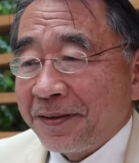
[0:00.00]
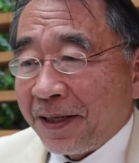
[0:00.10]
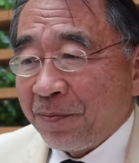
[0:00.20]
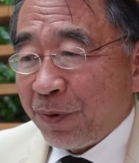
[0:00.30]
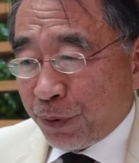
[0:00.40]

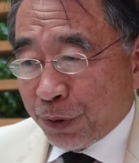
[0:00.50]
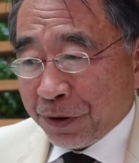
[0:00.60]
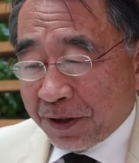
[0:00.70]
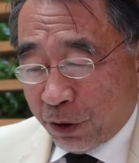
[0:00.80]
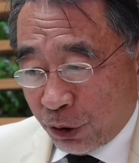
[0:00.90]
than before
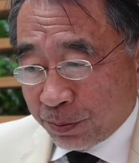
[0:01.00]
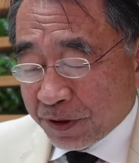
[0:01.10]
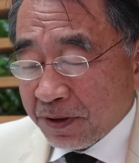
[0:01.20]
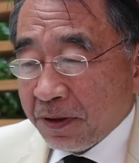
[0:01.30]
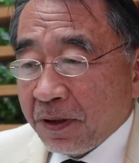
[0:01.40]
in the
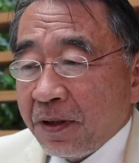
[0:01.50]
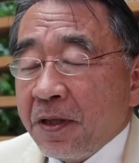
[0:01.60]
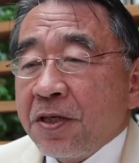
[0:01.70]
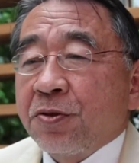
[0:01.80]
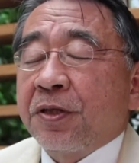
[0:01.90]
home.
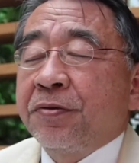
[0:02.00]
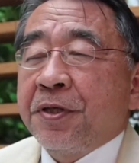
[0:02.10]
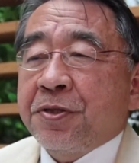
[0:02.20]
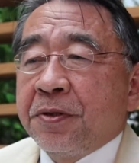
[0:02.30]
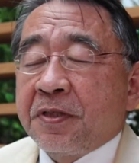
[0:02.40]
So the
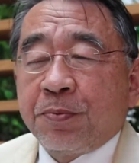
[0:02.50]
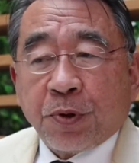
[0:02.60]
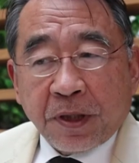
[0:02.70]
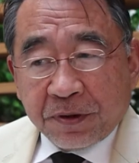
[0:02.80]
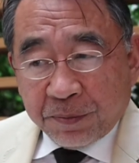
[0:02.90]
question is the
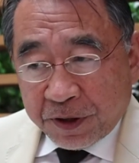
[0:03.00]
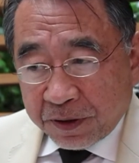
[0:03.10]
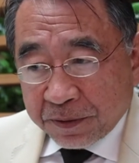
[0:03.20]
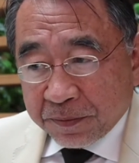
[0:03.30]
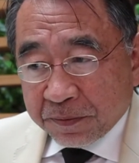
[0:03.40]
productivity.